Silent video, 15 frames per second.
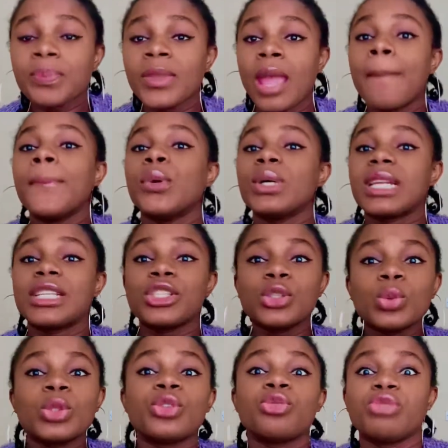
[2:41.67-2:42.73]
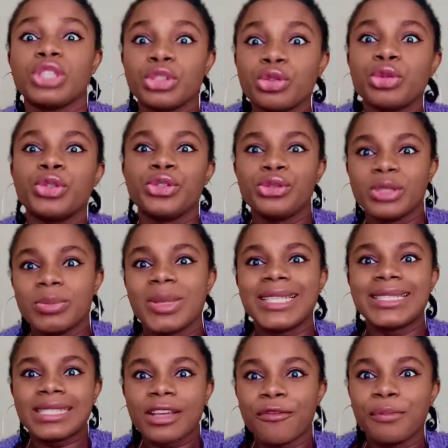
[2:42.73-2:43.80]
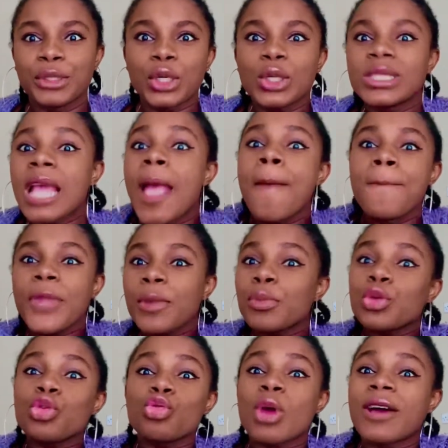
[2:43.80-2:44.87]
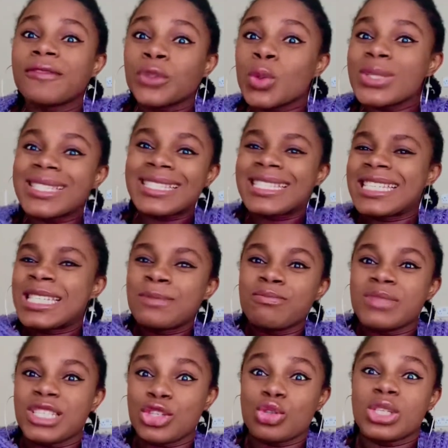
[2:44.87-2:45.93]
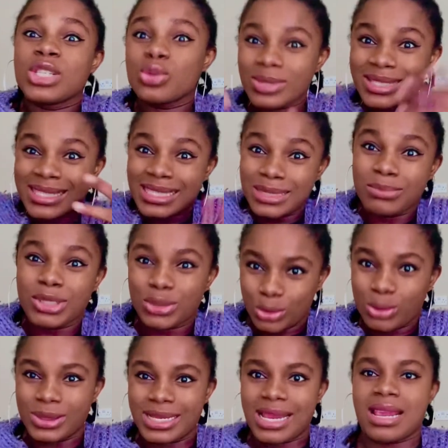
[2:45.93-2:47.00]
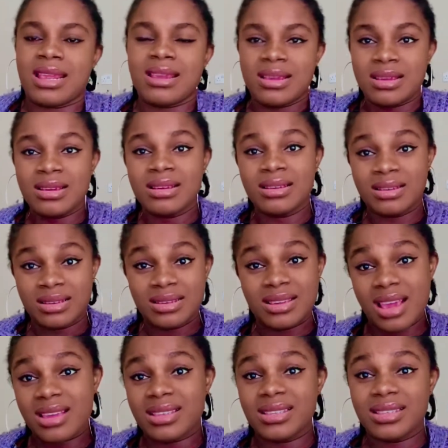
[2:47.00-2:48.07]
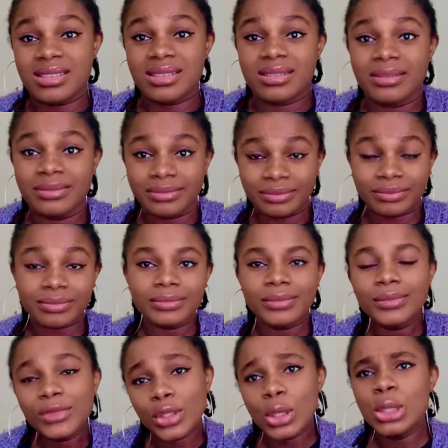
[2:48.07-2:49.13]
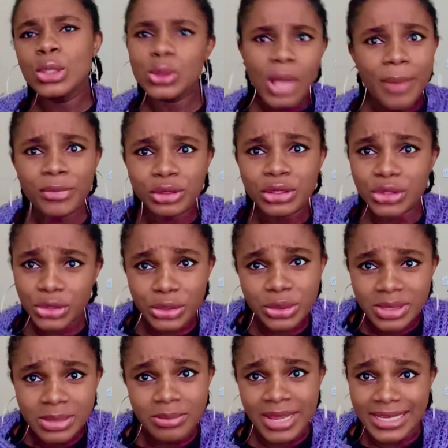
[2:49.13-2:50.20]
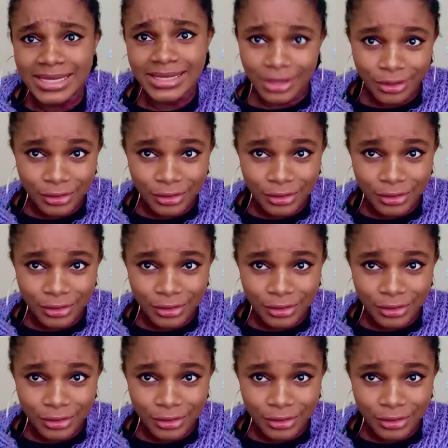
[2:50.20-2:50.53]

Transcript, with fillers: but I just want to reintroduce myself because maybe you have not seen me. You need to see me today. Yes. So I'm reintroducing myself.